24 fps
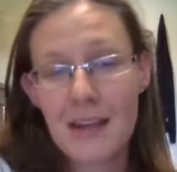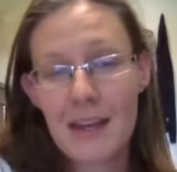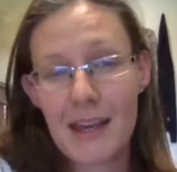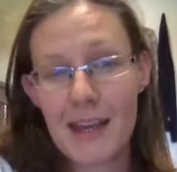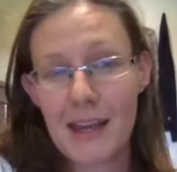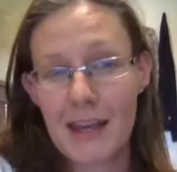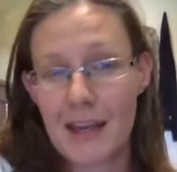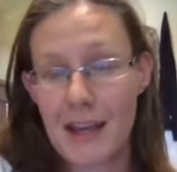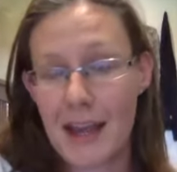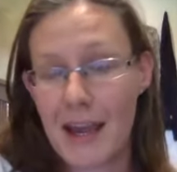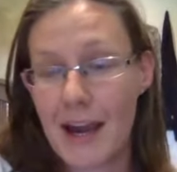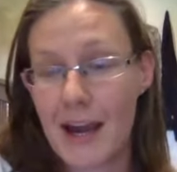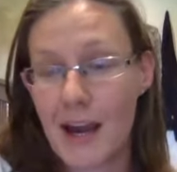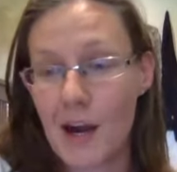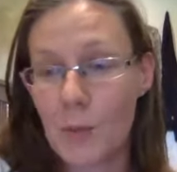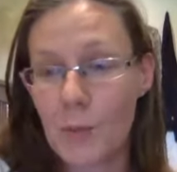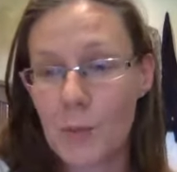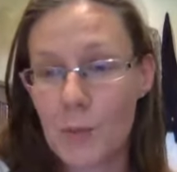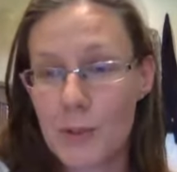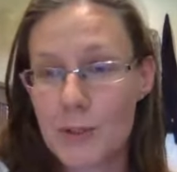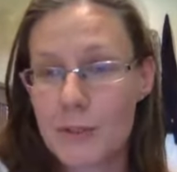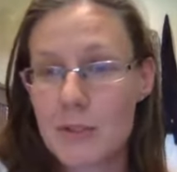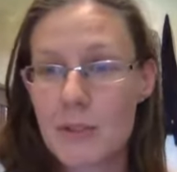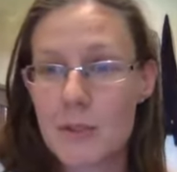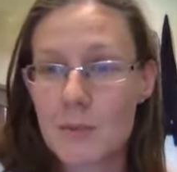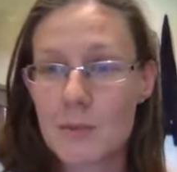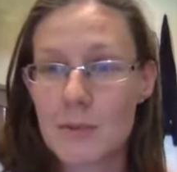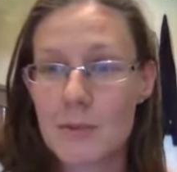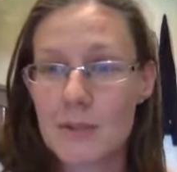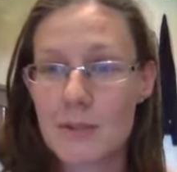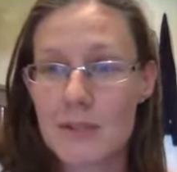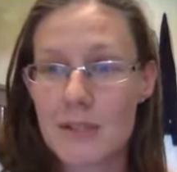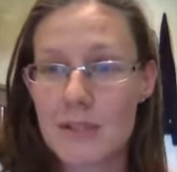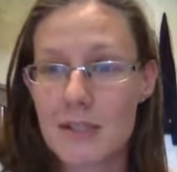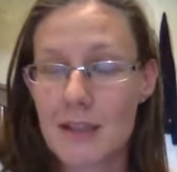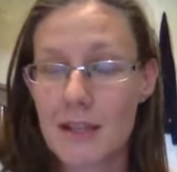and how
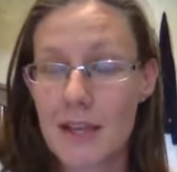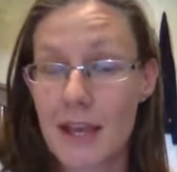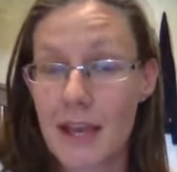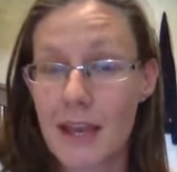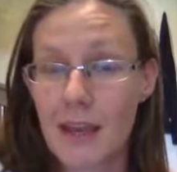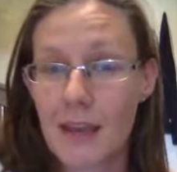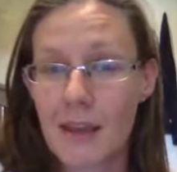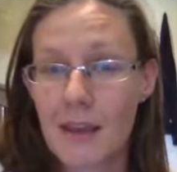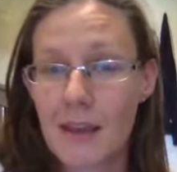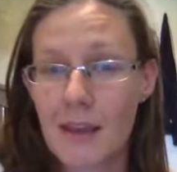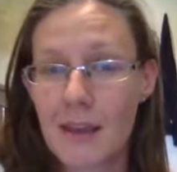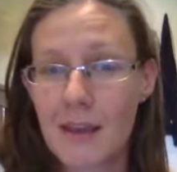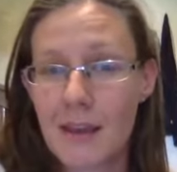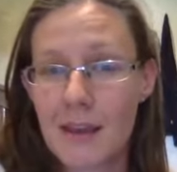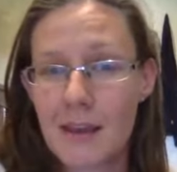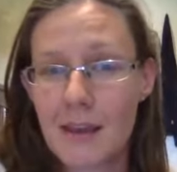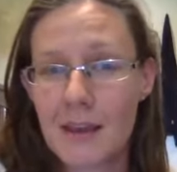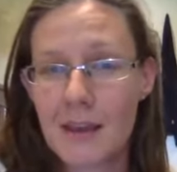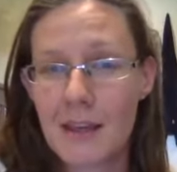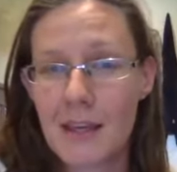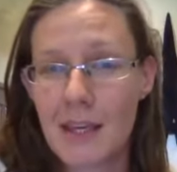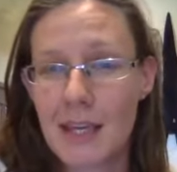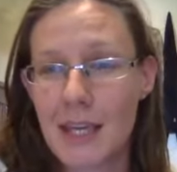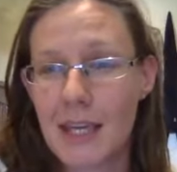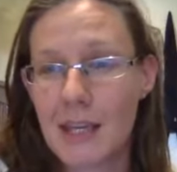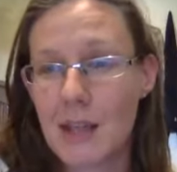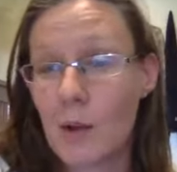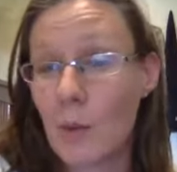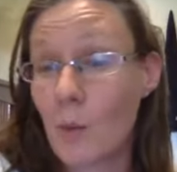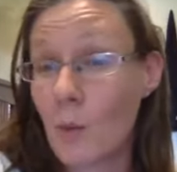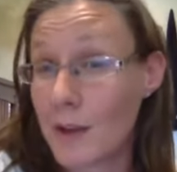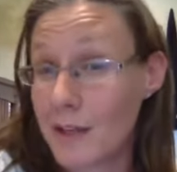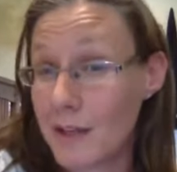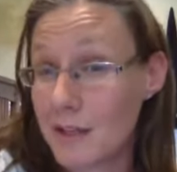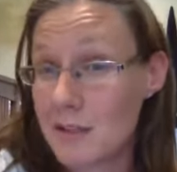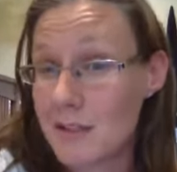principles like in the
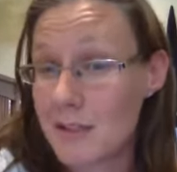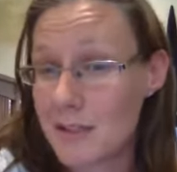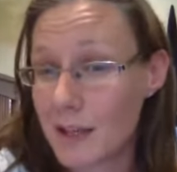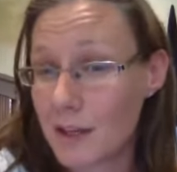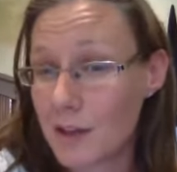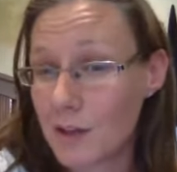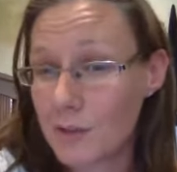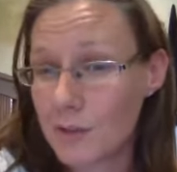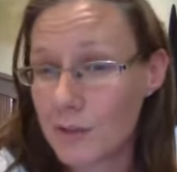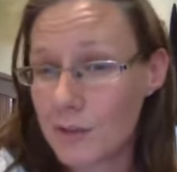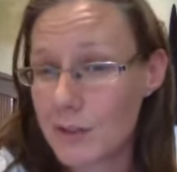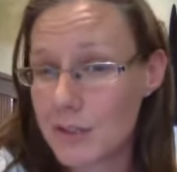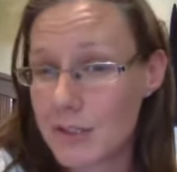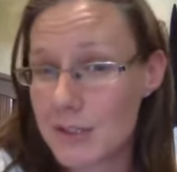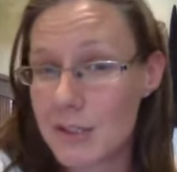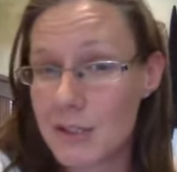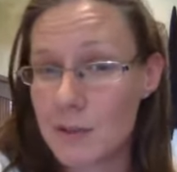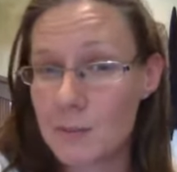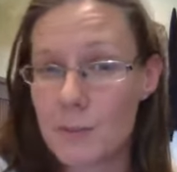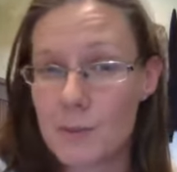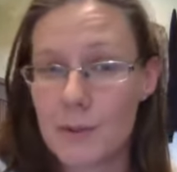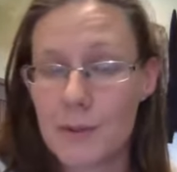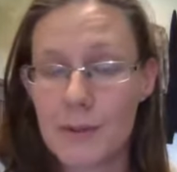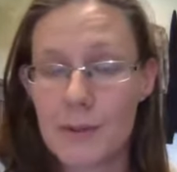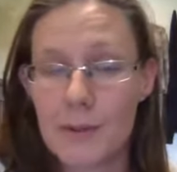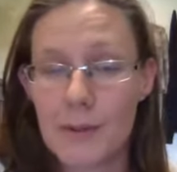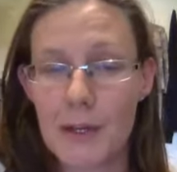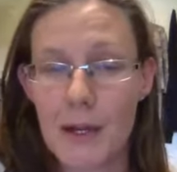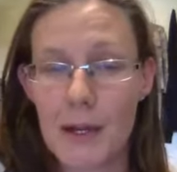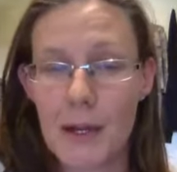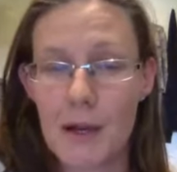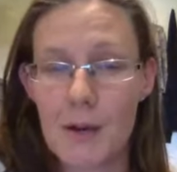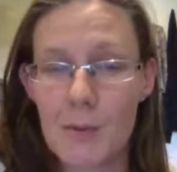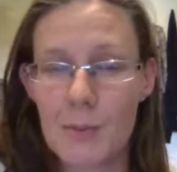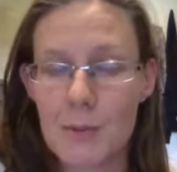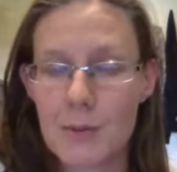oneness cycle, for example,
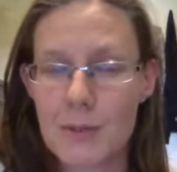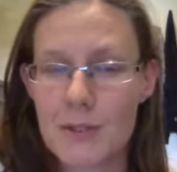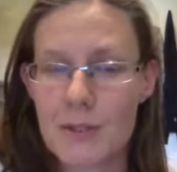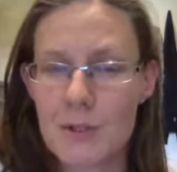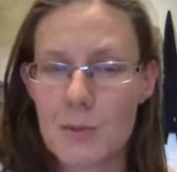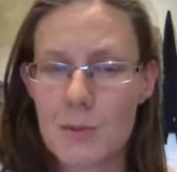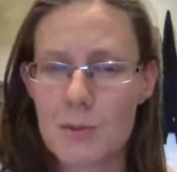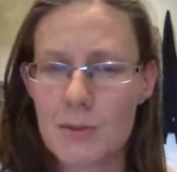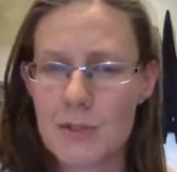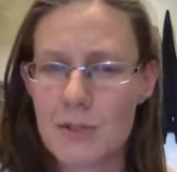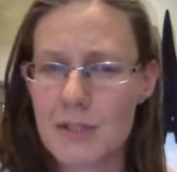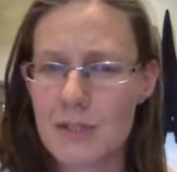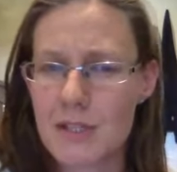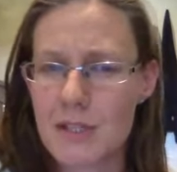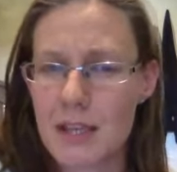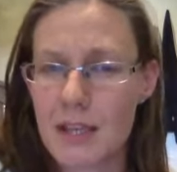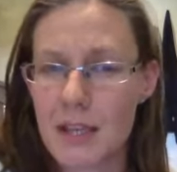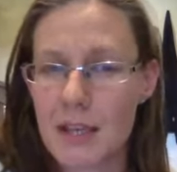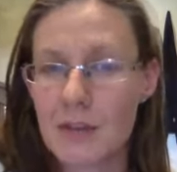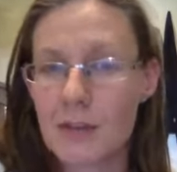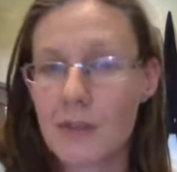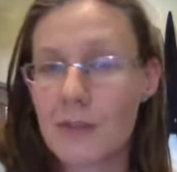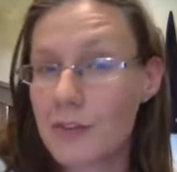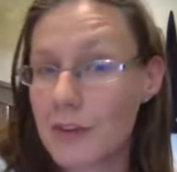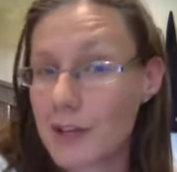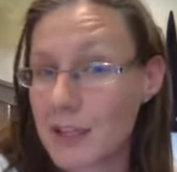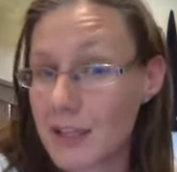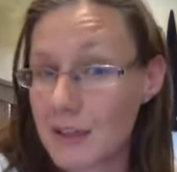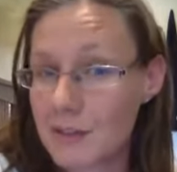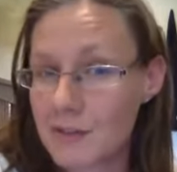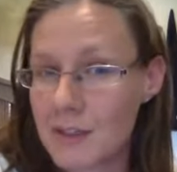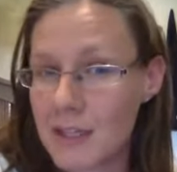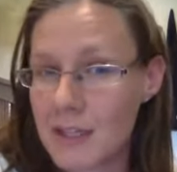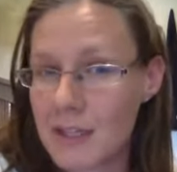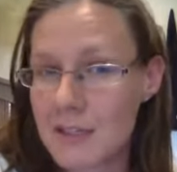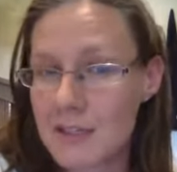principles like
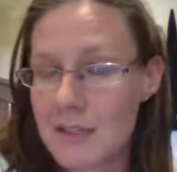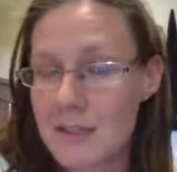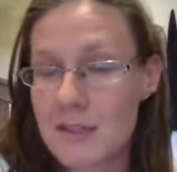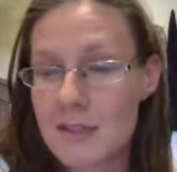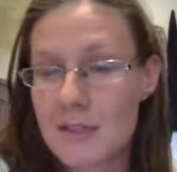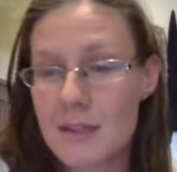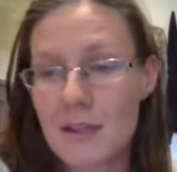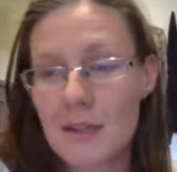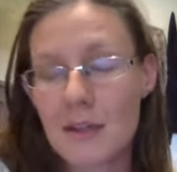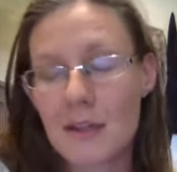forgiveness,